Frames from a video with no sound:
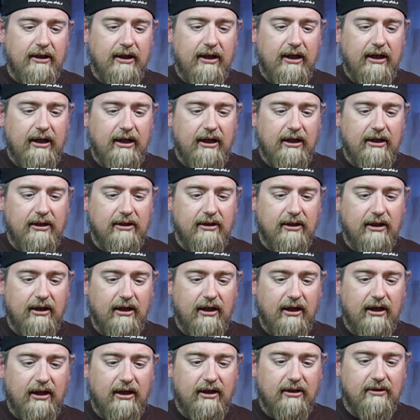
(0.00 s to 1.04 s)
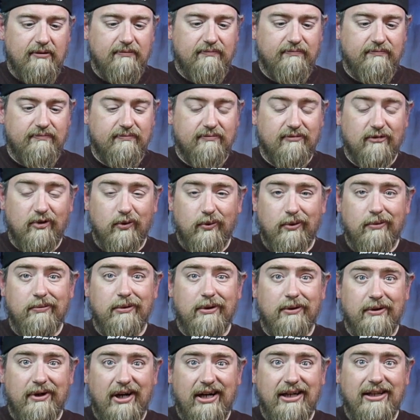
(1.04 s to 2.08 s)
And we'll
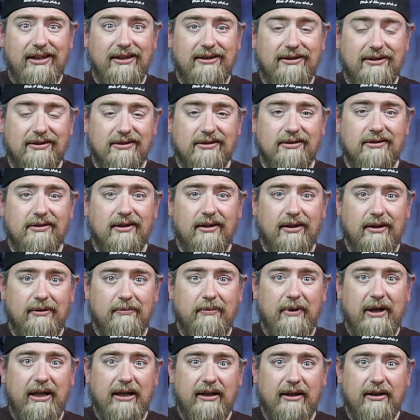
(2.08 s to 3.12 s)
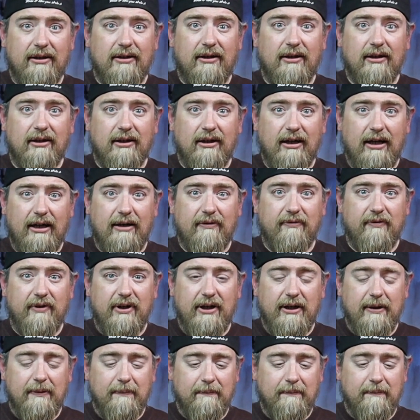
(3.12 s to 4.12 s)
be ready to start making our coffee.